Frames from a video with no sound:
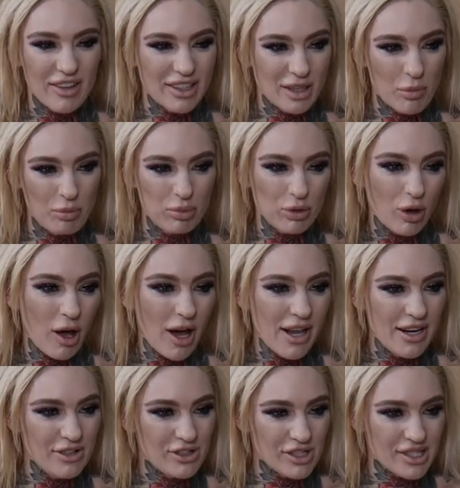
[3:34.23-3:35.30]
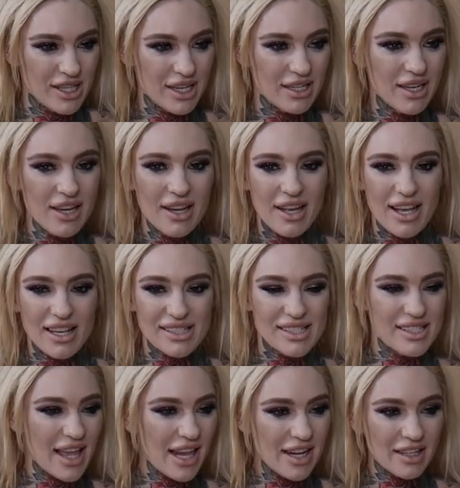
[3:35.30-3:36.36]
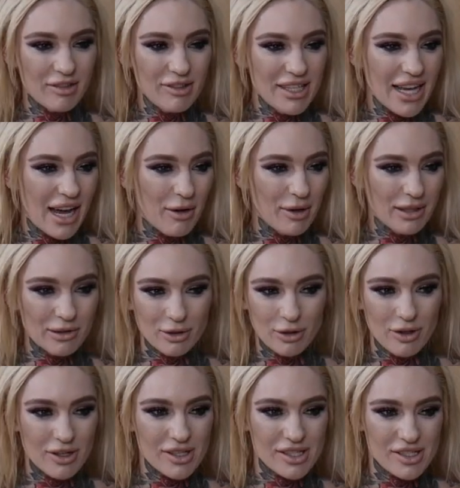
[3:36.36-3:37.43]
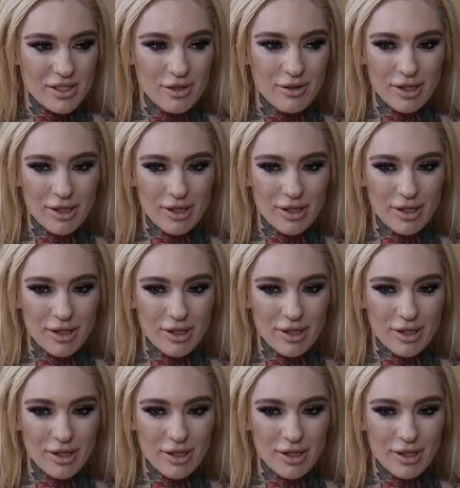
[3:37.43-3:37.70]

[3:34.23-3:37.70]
Like the blood and just like aesthetically how it looks too.